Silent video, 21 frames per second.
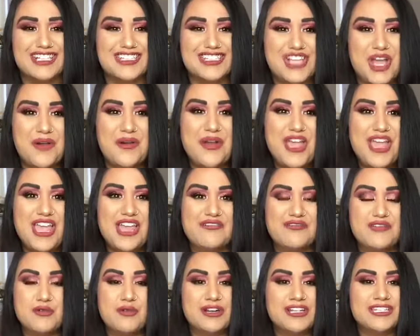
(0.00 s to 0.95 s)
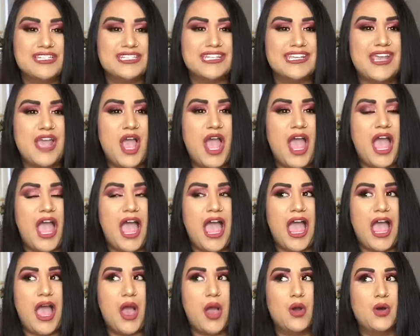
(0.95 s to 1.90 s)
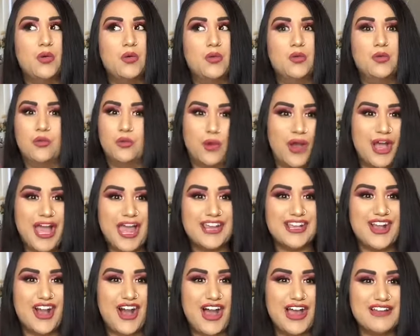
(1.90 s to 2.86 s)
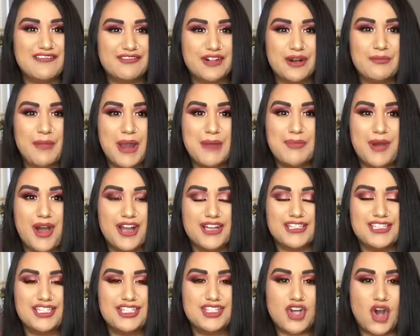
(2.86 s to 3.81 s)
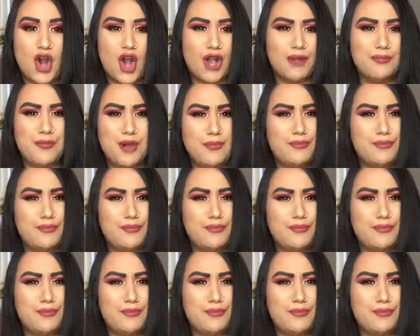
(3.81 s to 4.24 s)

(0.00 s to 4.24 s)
So if you want to see what I got for my BOXYCHARM